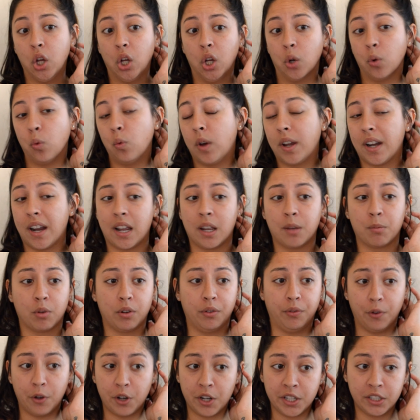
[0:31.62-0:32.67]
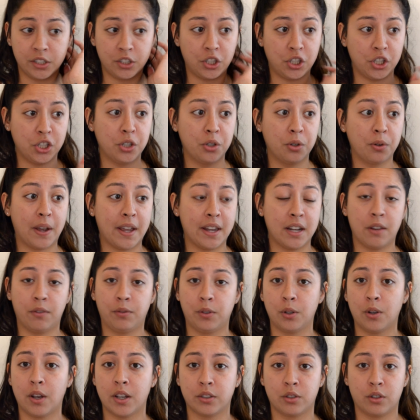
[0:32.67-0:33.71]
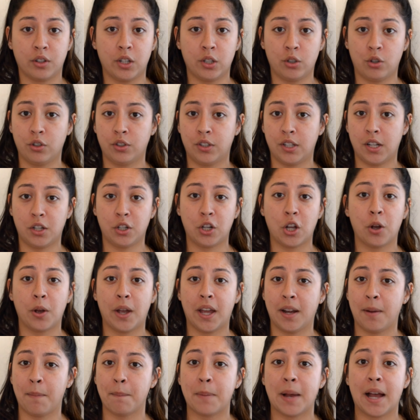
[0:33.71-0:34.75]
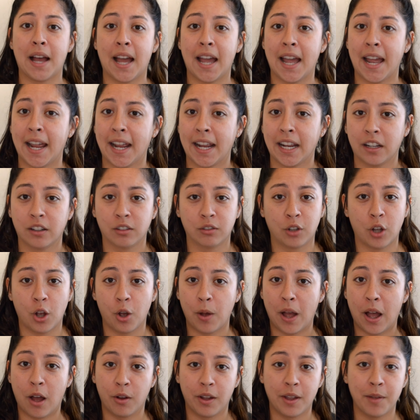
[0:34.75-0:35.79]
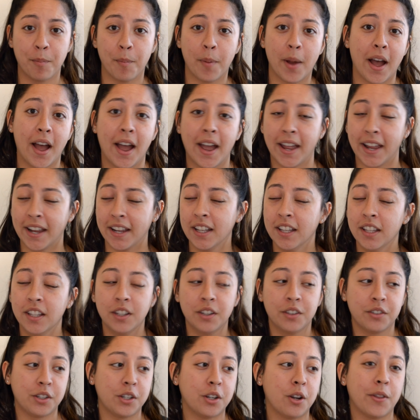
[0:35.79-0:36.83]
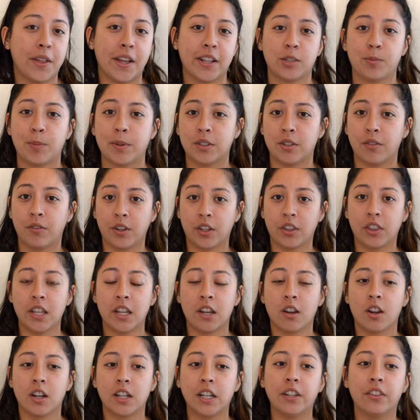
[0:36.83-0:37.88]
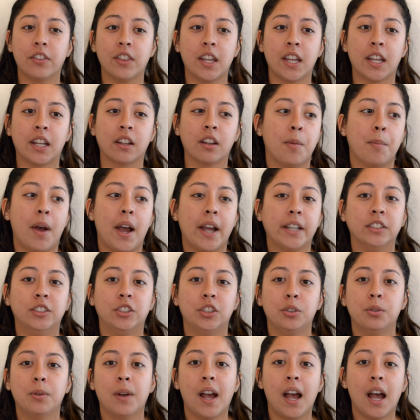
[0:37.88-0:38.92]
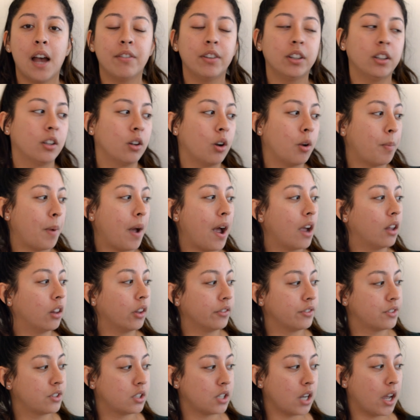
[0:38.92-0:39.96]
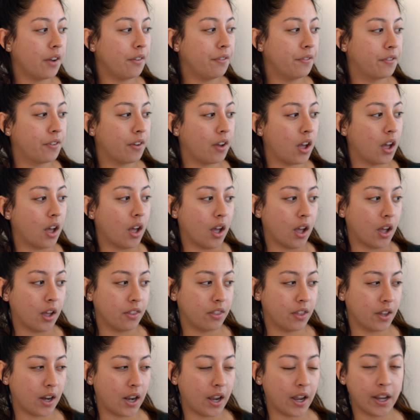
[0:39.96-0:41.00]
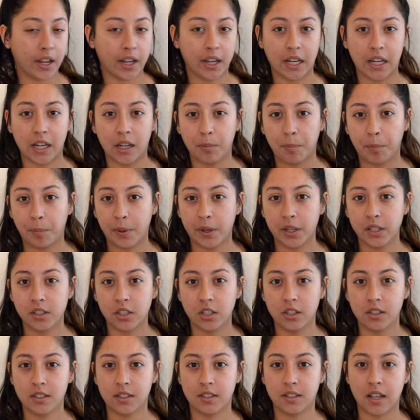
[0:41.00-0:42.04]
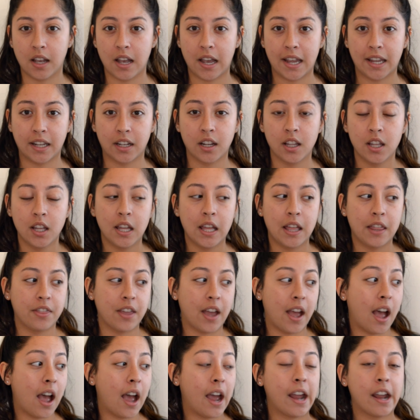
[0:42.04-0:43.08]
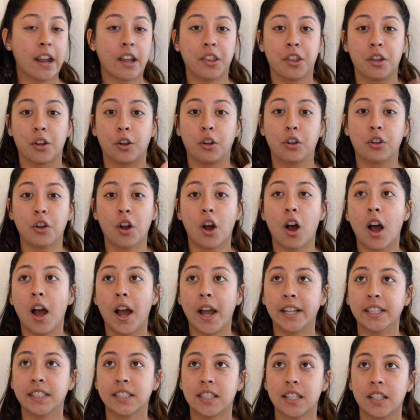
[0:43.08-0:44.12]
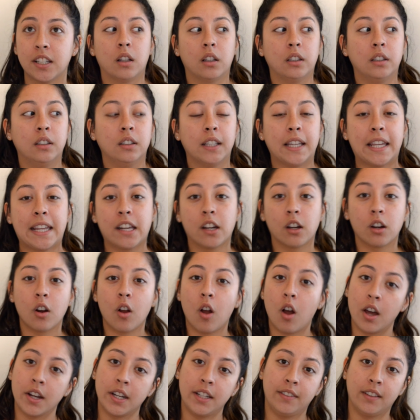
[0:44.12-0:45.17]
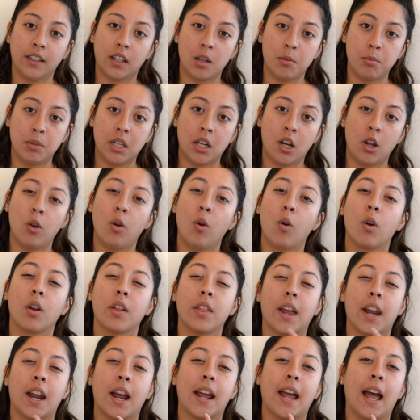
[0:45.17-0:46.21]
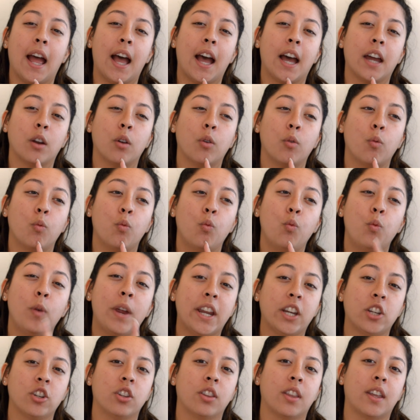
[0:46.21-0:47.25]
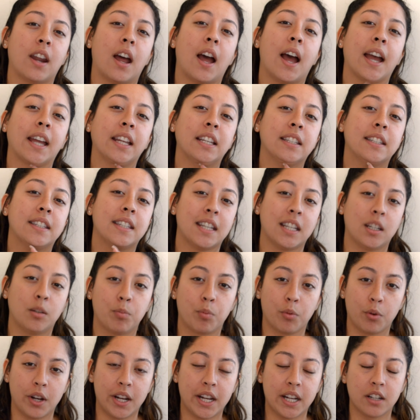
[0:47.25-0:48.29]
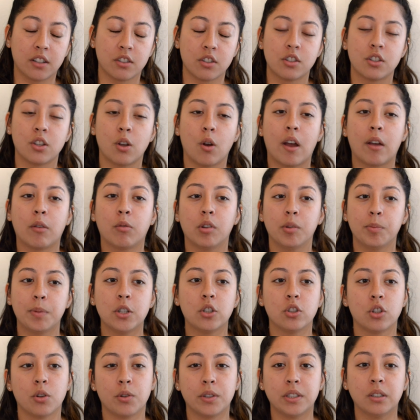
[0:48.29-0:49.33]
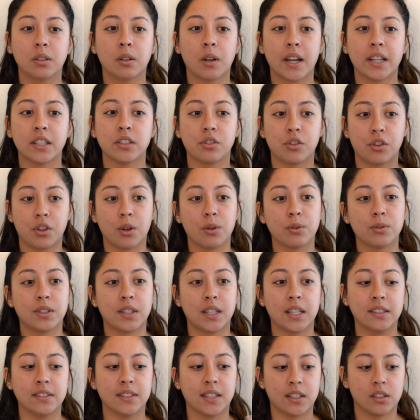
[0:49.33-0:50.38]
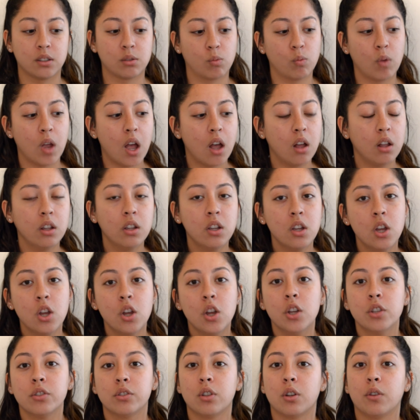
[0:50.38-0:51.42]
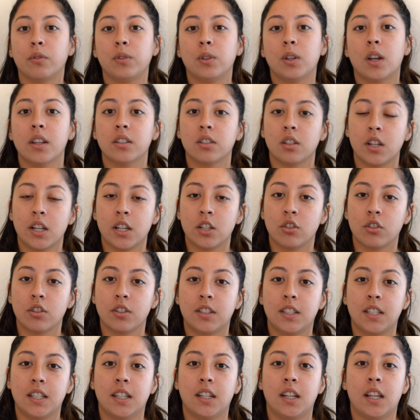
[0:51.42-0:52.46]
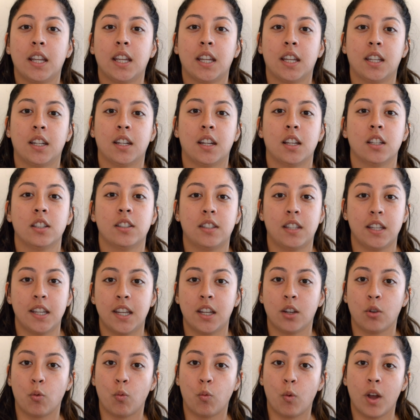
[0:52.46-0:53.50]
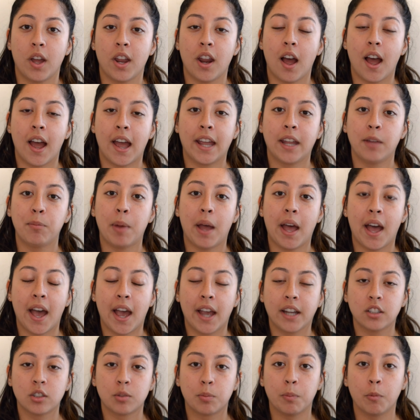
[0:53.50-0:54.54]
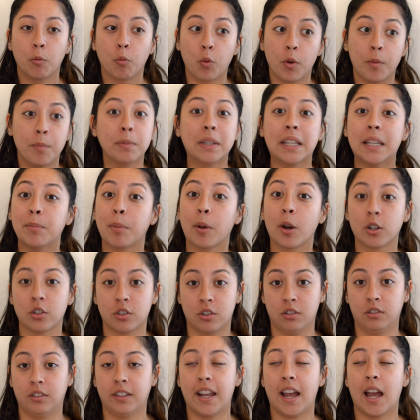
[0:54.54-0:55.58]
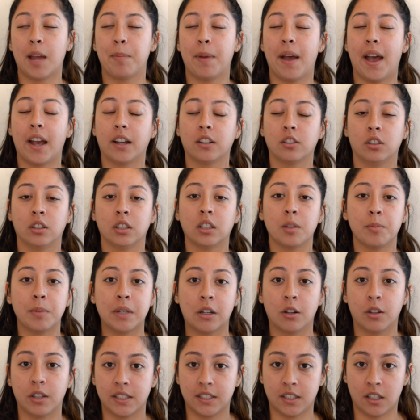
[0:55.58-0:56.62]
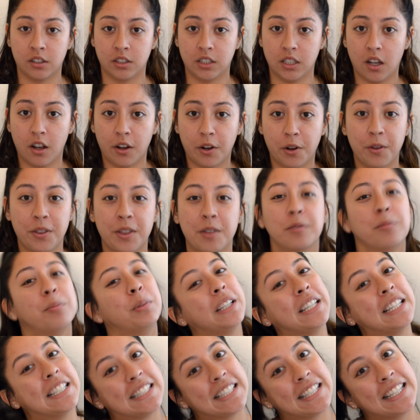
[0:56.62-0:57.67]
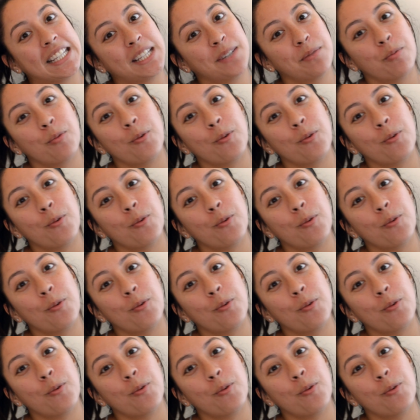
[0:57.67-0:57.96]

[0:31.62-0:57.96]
what I'm referring to, and if you guys are interested, go ahead and go out and buy, you know, that specific thing or anything. I do have a little pile of stuff that I put to the side that I either got later on in the Camino or that I had wished that I did bring. So I will be showing you guys those things as well. So if you guys are interested in seeing what I packed, what me personally I packed on the Camino de Santiago, then please keep